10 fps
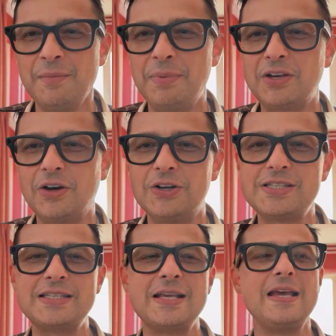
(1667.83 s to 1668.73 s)

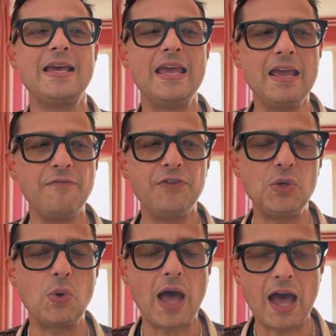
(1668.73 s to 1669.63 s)
Because if
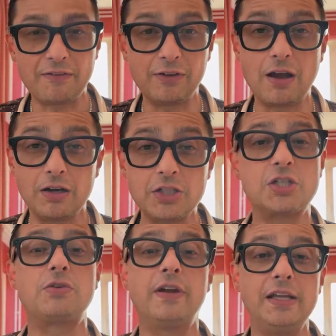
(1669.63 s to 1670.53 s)
you have
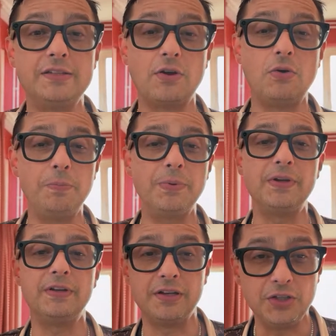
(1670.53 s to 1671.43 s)
large trades
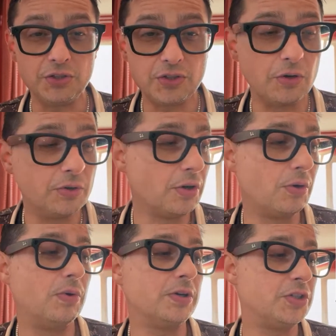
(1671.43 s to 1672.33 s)
open and you don't know
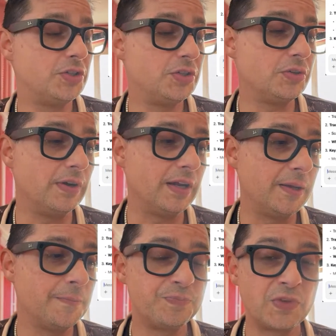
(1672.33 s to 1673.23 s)
what you're
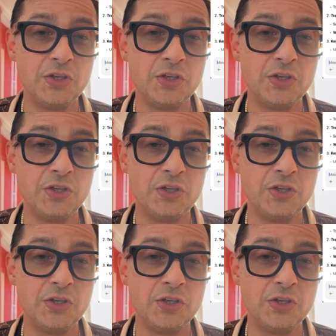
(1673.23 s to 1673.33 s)
doing,